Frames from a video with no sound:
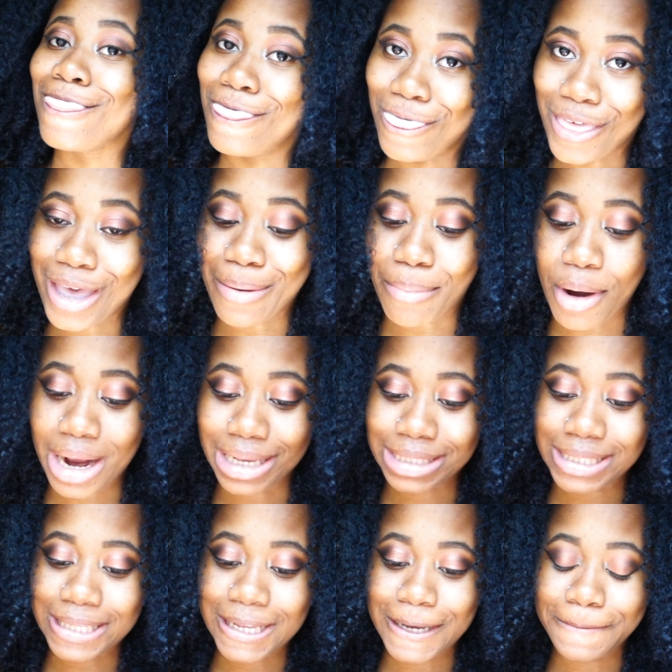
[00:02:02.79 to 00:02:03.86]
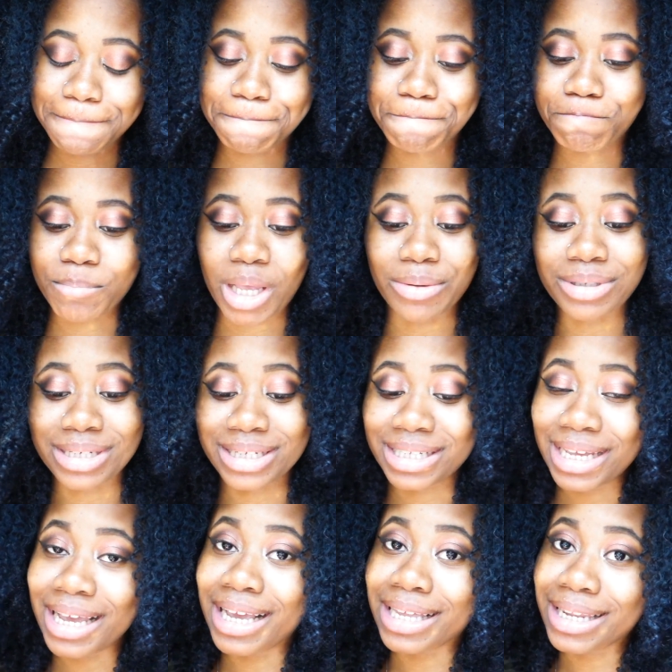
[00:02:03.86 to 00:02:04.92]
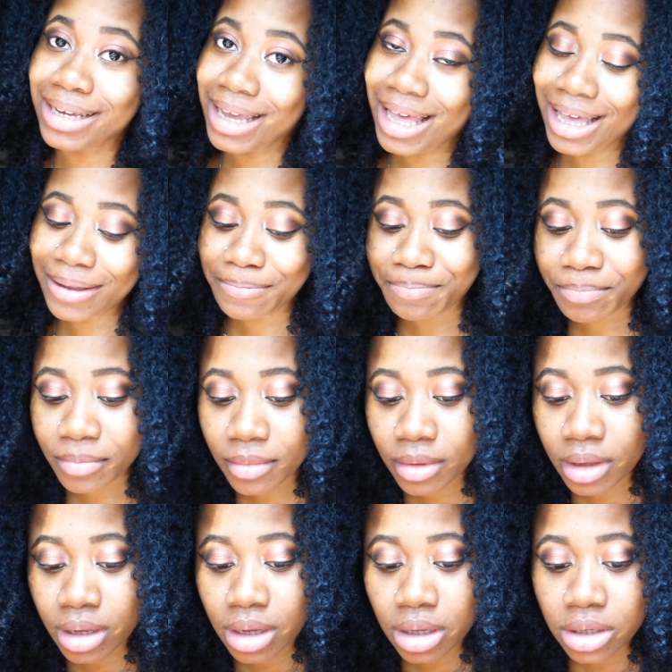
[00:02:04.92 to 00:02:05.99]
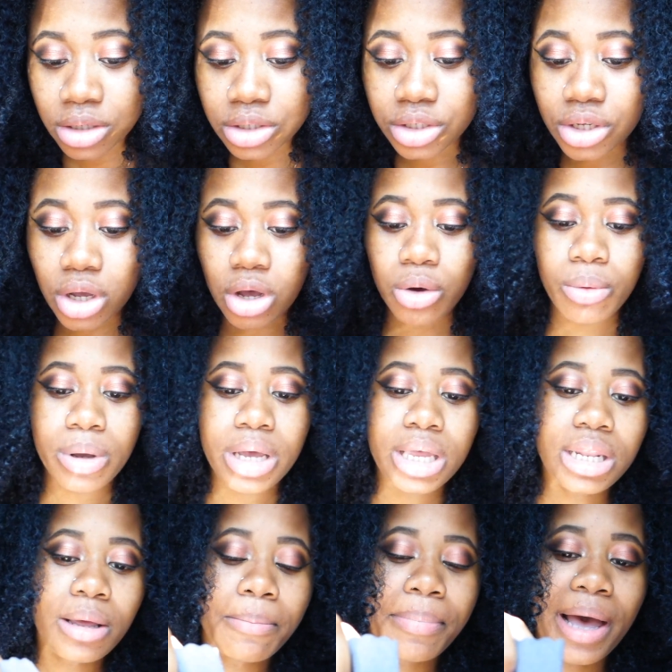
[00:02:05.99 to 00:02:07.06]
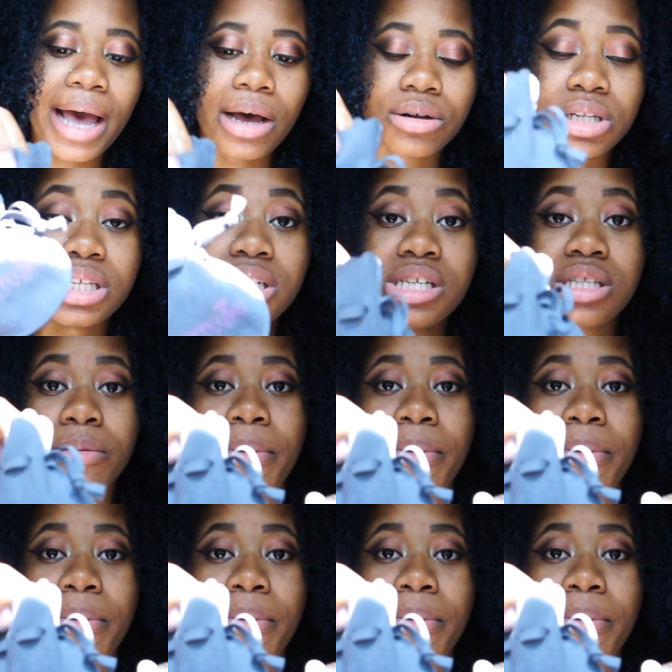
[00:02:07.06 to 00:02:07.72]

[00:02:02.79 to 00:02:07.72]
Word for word: the bracelet. I was going to say anklet, huh? So in the pouch, this is the